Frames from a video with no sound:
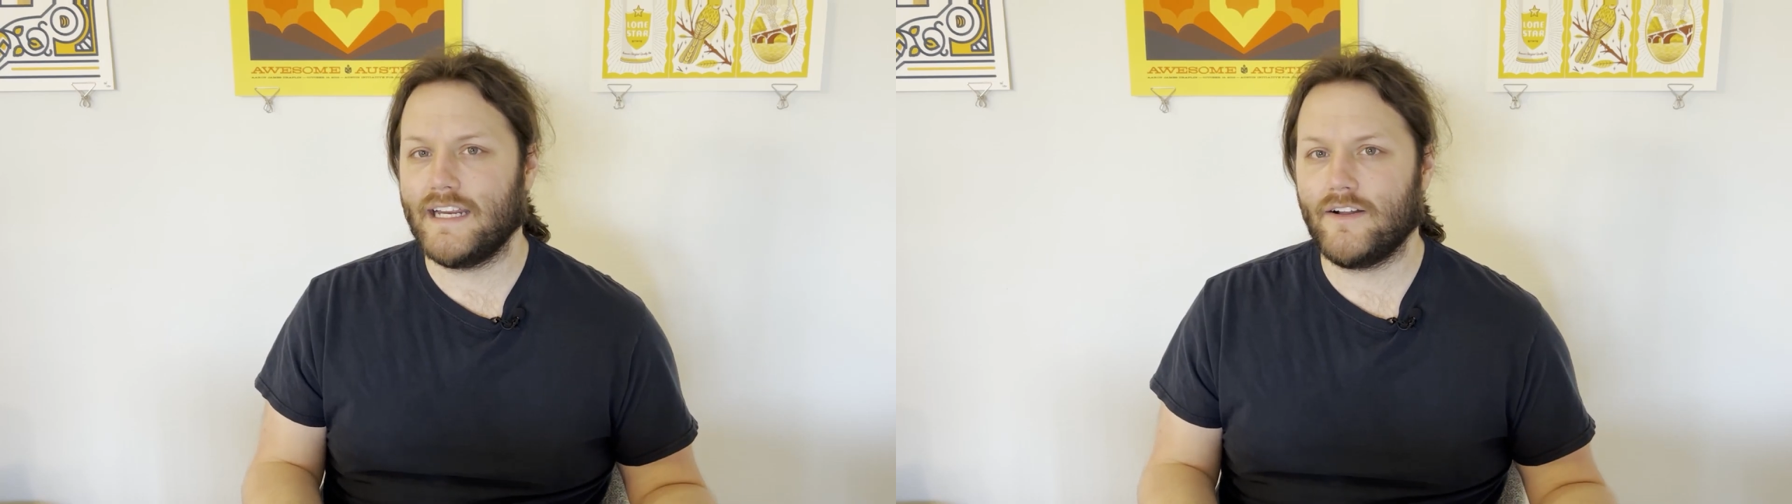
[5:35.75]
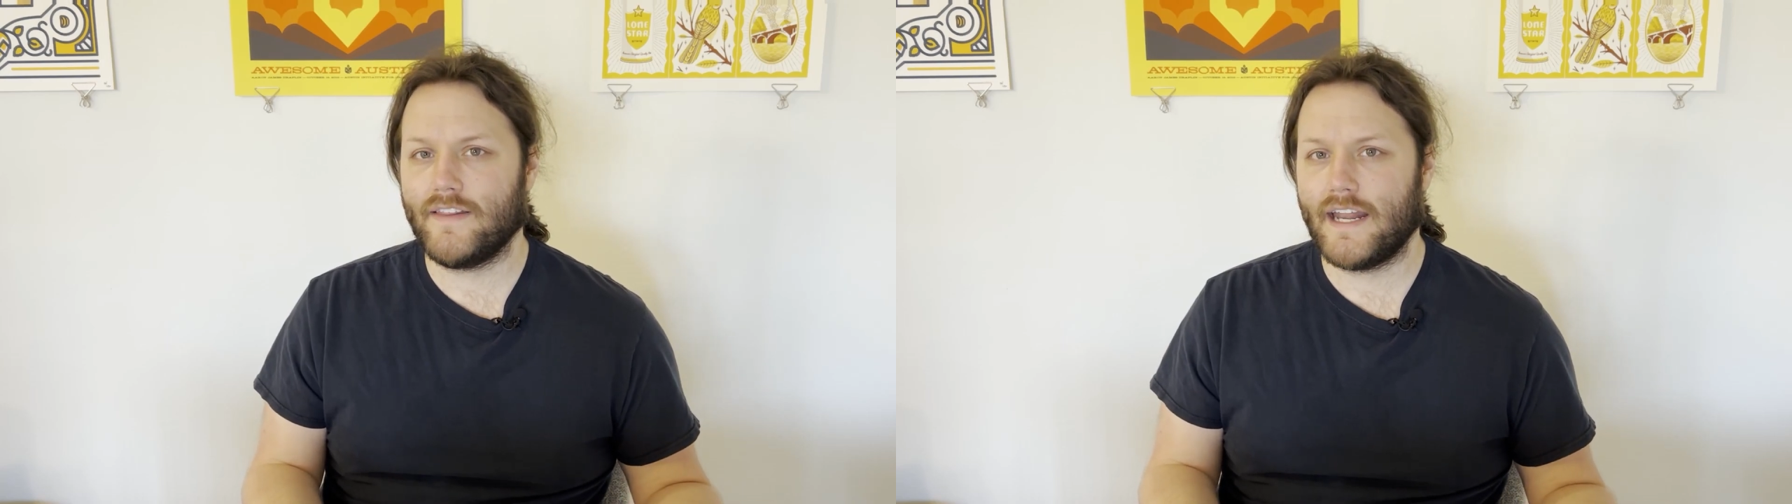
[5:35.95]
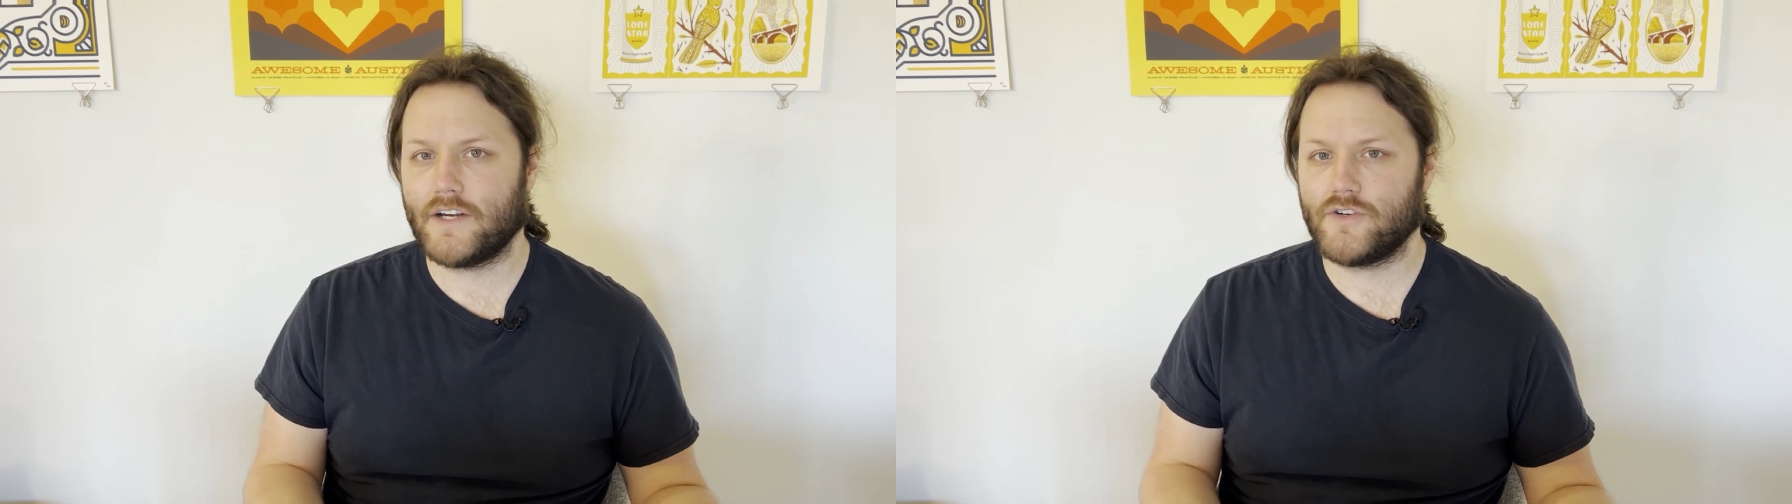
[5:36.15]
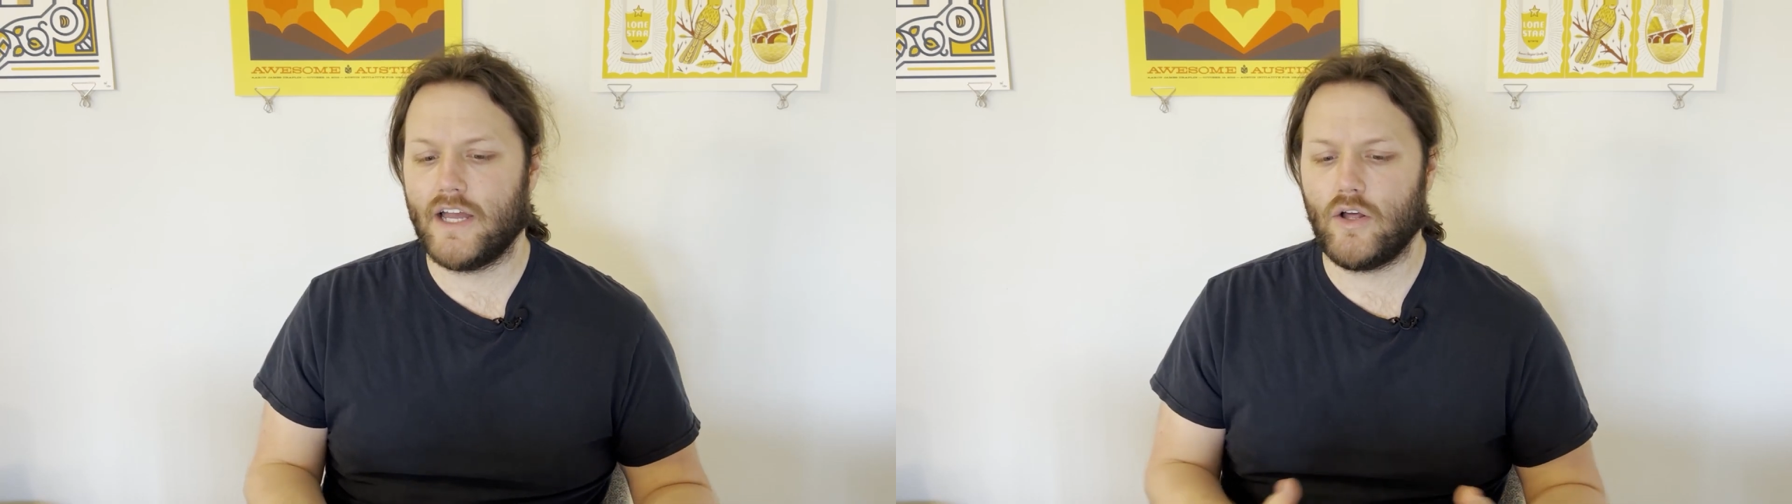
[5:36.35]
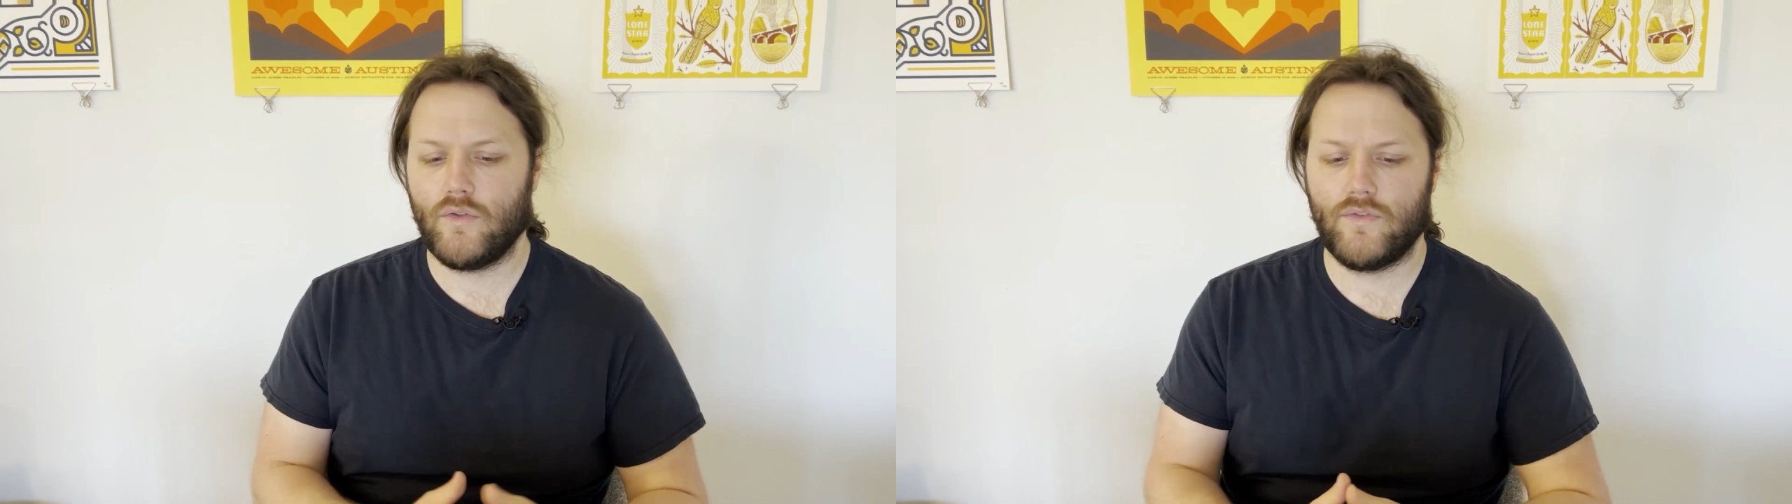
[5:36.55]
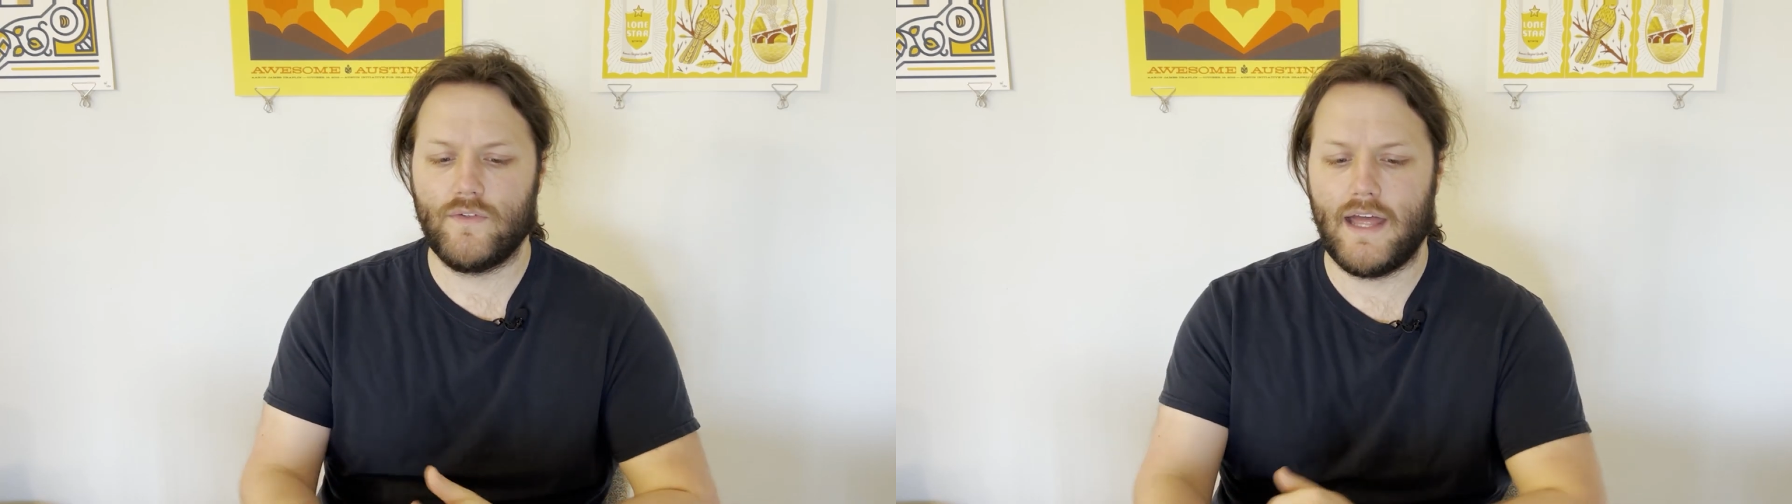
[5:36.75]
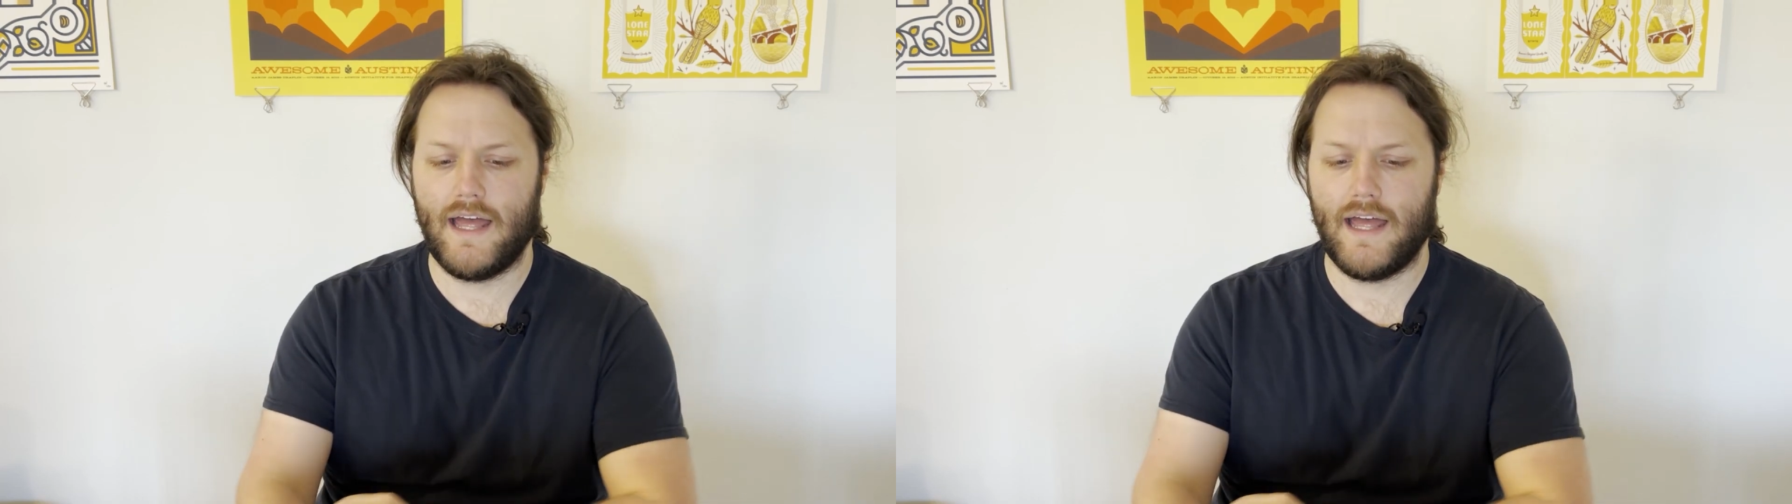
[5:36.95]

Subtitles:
need all that extra health